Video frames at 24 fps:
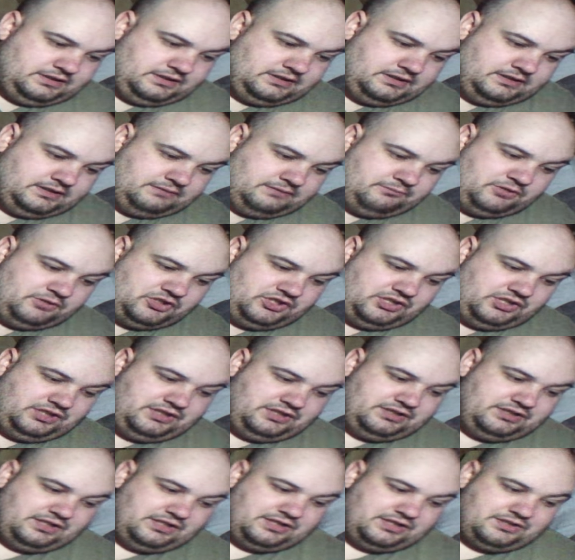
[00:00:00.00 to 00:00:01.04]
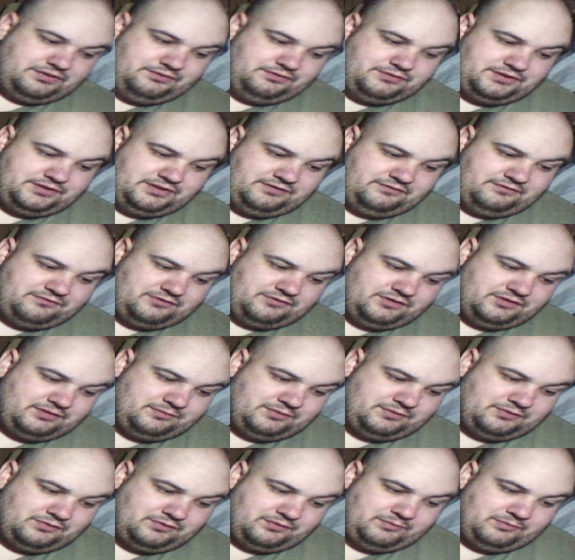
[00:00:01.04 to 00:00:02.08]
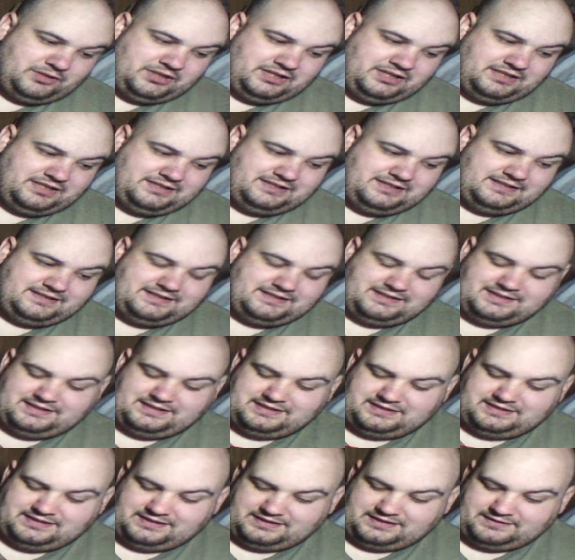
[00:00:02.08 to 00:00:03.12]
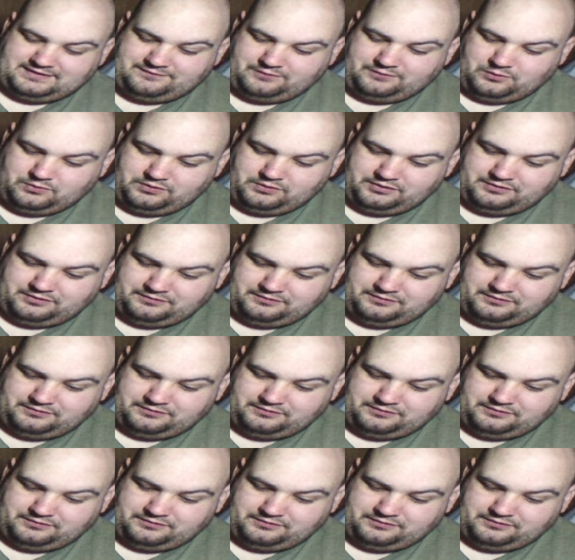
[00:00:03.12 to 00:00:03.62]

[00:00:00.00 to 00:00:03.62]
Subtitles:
Machines exclusive Christmas ornament 1966 Ford.